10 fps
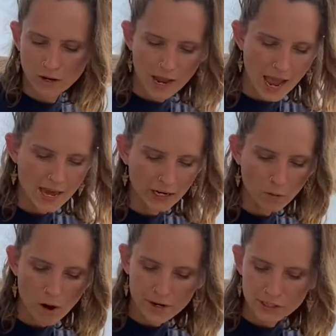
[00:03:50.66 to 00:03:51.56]
adding
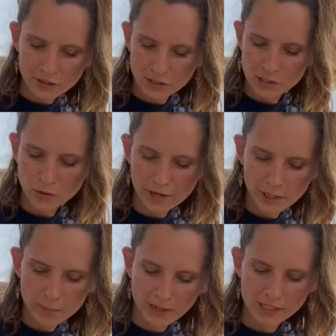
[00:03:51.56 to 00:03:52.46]
water to the
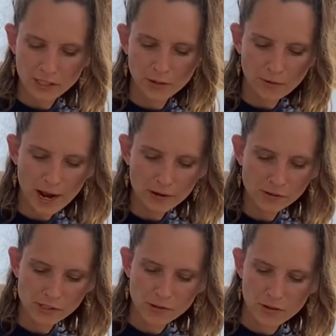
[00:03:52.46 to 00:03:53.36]
soil, mix it
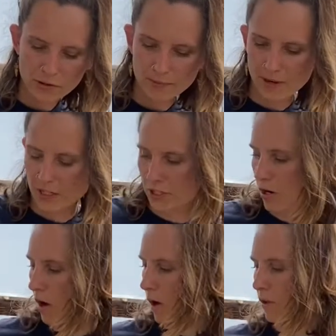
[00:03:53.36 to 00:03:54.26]
around so that you can make sure
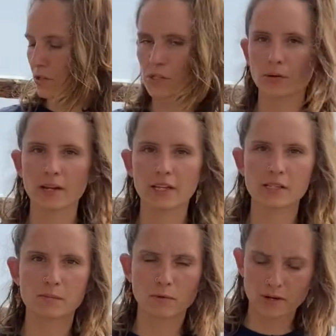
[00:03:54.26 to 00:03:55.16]
all the soil
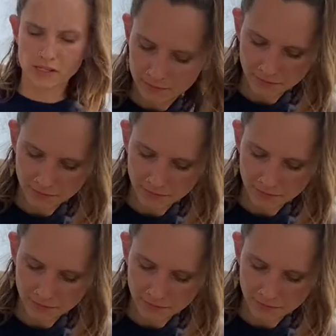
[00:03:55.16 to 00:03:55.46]
is moist.